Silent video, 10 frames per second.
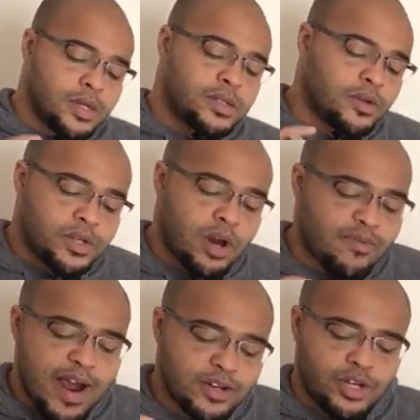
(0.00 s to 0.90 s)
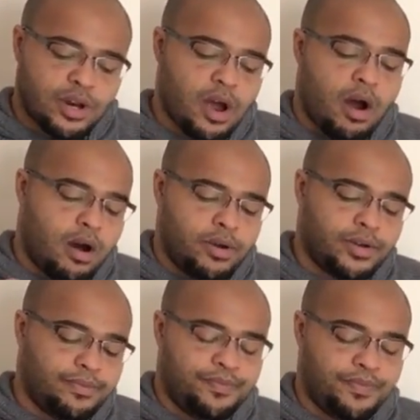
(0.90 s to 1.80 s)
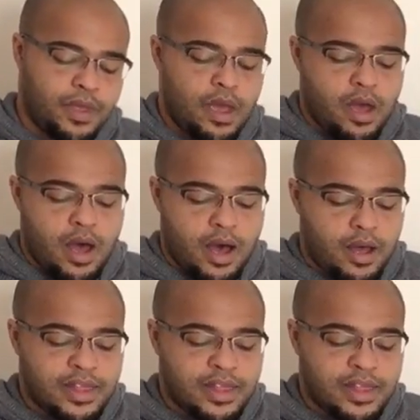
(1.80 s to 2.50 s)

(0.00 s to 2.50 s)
So, the direction card uh,